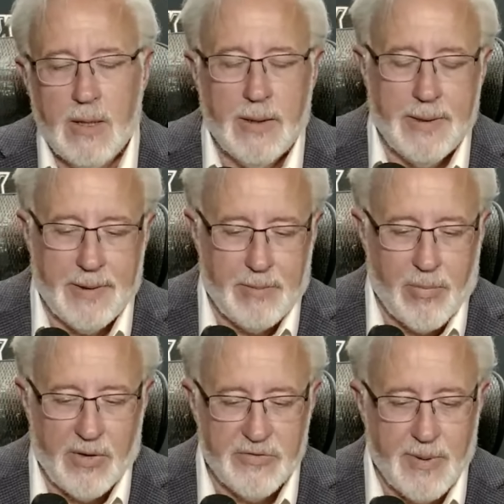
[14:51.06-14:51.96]
uh,
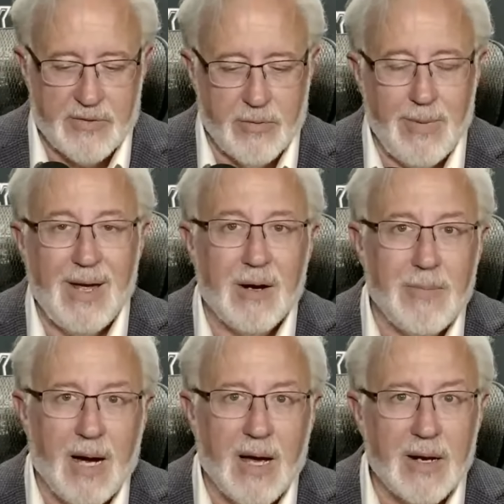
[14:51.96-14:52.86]
broad spectrum
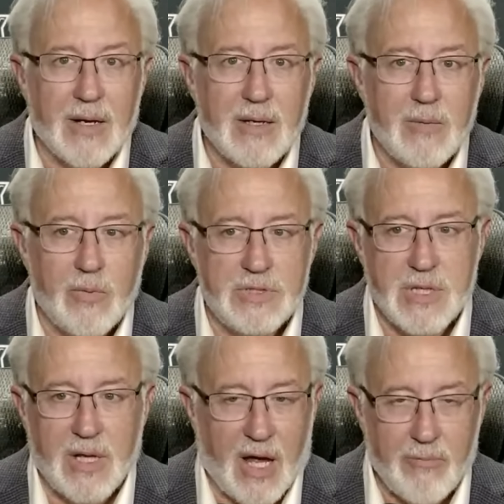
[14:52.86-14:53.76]
antibiotic, which
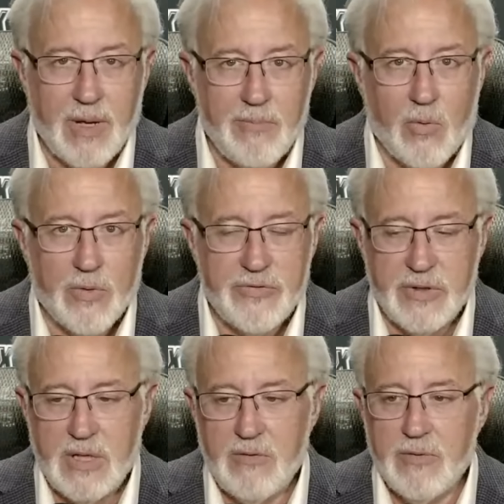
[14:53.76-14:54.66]
a lot of people
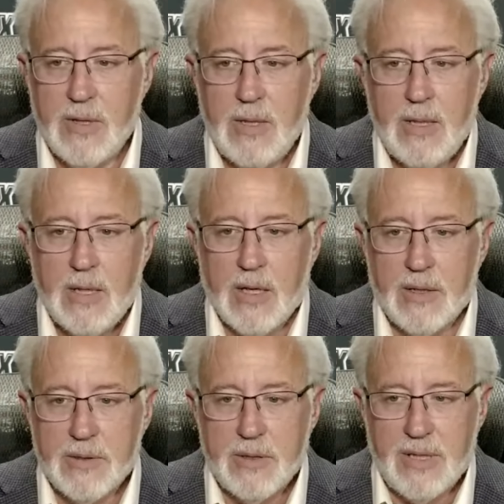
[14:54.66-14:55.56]
receive.
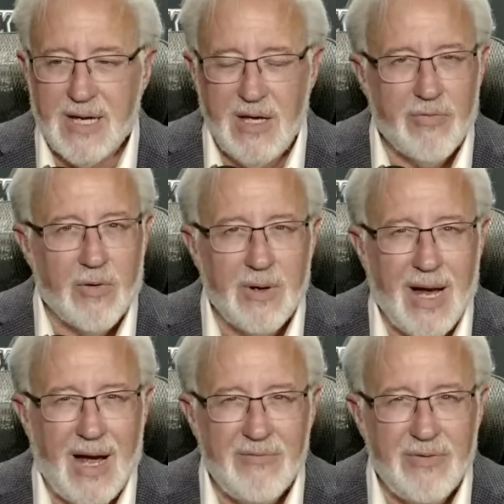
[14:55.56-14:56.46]
Uh, they give her an
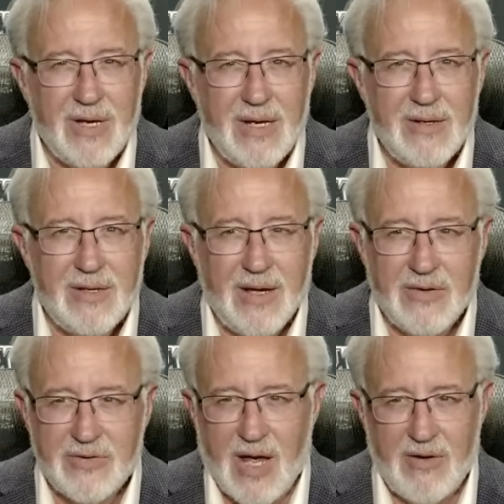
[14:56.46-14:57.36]
I V that
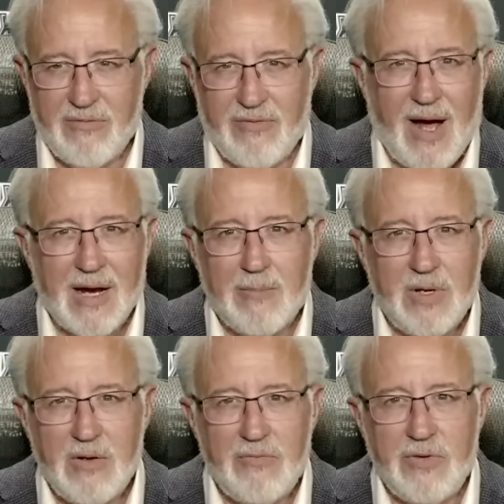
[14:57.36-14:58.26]
is kind of
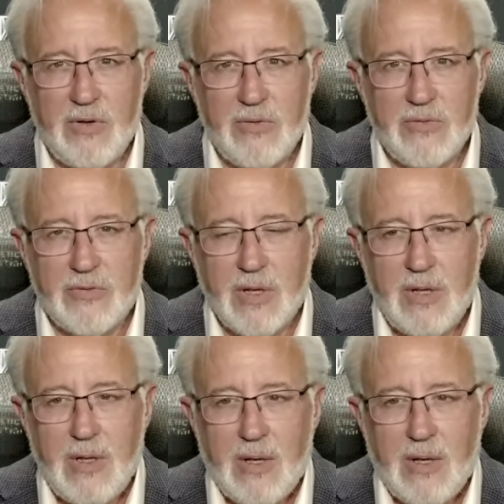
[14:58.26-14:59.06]
vitamin infused,